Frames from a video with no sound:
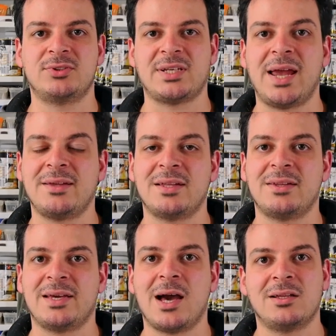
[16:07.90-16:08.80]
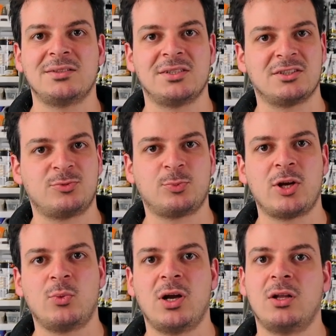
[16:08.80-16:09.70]
saying that their colours didn't
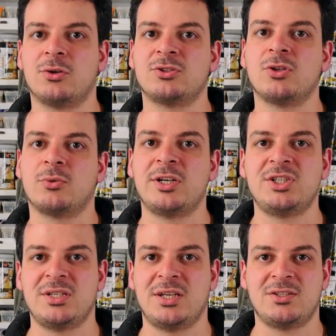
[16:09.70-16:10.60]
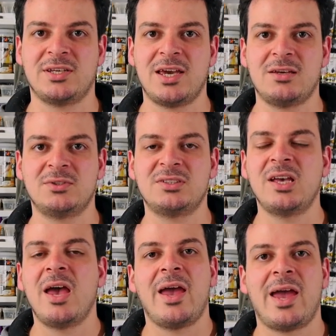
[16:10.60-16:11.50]
spread well or it's not reaching the edge of the canvas
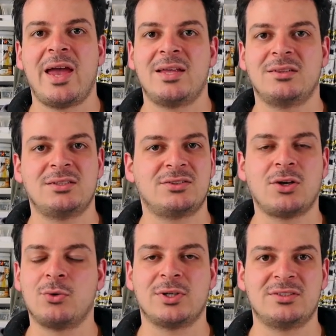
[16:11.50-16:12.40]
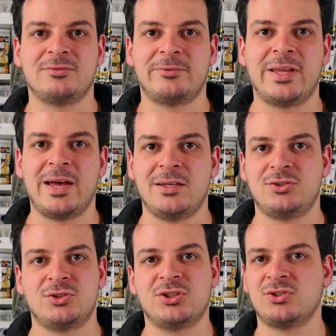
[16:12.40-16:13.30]
and the sole reason for that
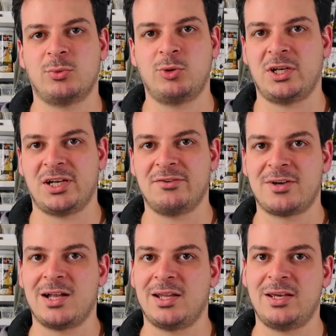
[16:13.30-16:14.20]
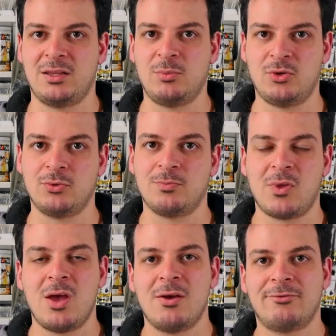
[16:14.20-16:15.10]
is you're just not putting enough colour in the middle
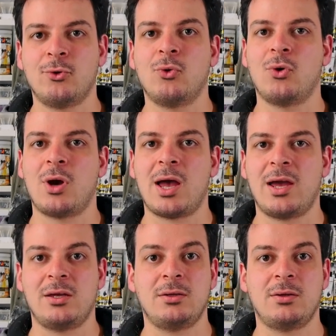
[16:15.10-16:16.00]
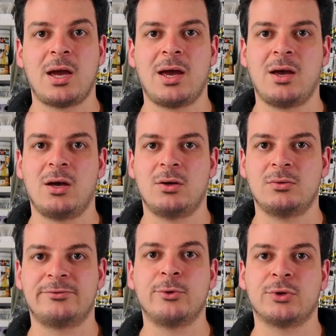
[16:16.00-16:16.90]
for a uh,
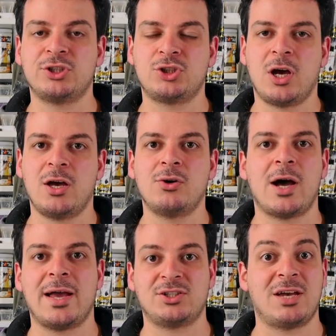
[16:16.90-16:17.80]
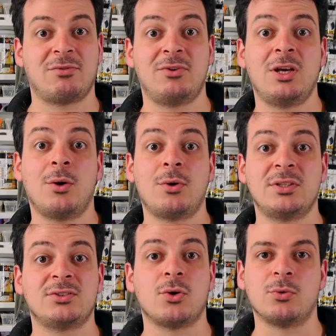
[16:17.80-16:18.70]
four inch tile, I actually have a video on
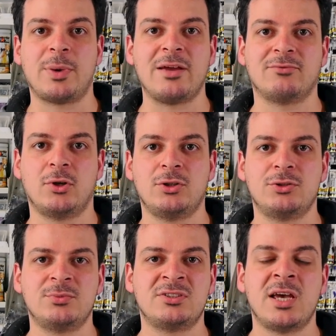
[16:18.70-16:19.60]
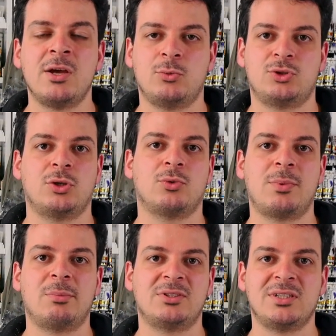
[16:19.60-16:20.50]
this called paint volumes, which I'll
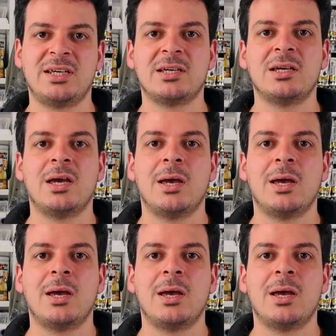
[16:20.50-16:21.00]
remember to link.